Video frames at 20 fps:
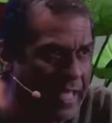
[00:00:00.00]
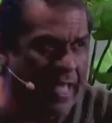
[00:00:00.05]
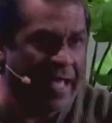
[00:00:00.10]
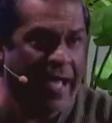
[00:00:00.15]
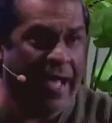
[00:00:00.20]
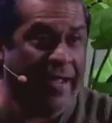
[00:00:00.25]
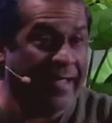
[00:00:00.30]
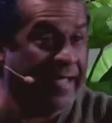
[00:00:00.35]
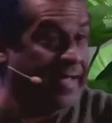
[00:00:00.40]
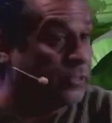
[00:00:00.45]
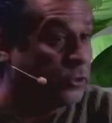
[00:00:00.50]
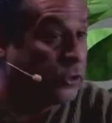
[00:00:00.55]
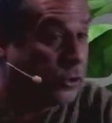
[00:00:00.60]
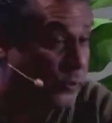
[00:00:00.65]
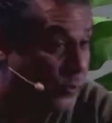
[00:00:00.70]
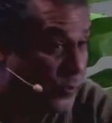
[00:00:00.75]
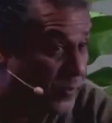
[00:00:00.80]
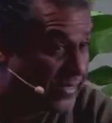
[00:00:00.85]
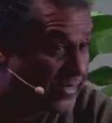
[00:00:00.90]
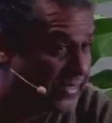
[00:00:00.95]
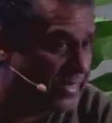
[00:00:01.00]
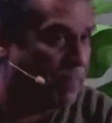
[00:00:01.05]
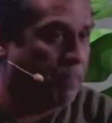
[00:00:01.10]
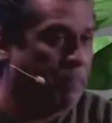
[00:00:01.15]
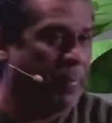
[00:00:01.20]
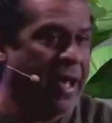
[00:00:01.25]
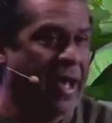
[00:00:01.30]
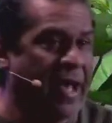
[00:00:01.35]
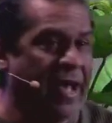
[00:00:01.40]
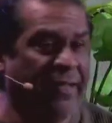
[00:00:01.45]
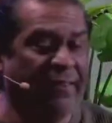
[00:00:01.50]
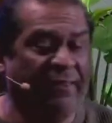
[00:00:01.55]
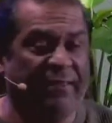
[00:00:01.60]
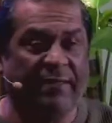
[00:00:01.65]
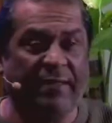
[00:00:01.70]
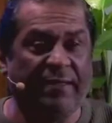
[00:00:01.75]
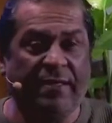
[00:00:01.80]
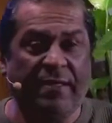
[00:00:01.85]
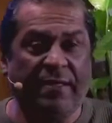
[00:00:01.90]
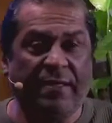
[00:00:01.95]
I can choose a path
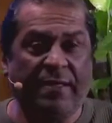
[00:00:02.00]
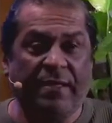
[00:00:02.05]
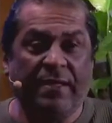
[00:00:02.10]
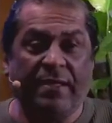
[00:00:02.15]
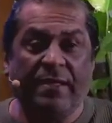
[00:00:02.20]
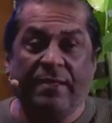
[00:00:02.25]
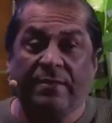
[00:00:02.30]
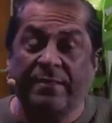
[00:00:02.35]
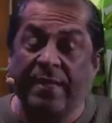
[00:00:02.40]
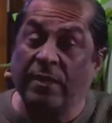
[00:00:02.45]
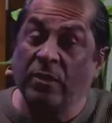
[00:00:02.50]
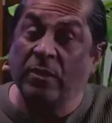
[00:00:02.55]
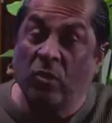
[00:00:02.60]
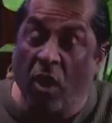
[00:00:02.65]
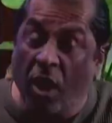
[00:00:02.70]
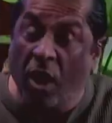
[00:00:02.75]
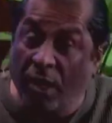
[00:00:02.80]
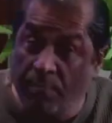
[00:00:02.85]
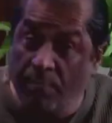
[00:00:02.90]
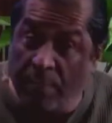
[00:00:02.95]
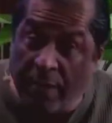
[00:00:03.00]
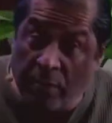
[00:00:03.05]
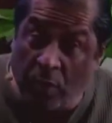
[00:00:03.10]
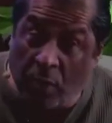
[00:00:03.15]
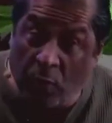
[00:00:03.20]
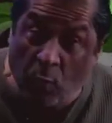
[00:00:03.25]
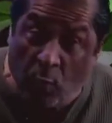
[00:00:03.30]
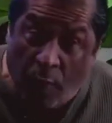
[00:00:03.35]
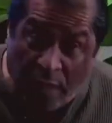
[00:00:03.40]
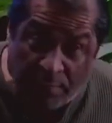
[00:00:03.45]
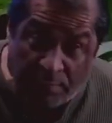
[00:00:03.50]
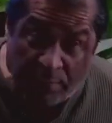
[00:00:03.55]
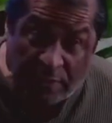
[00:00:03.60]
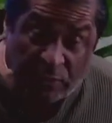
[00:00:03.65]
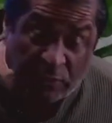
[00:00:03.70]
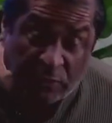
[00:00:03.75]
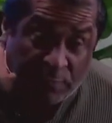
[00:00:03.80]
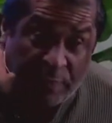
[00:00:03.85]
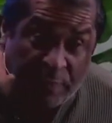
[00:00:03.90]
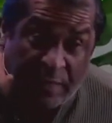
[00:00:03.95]
that God may not want me
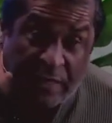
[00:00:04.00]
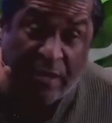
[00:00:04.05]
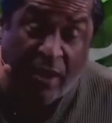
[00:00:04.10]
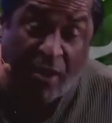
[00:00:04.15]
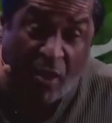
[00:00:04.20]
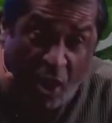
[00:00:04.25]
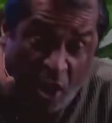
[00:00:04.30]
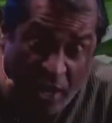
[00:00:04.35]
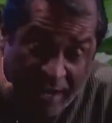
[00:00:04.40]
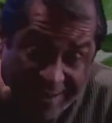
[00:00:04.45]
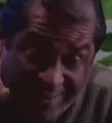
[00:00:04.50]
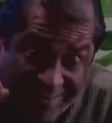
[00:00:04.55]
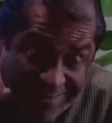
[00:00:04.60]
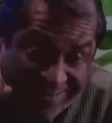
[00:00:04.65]
to be on.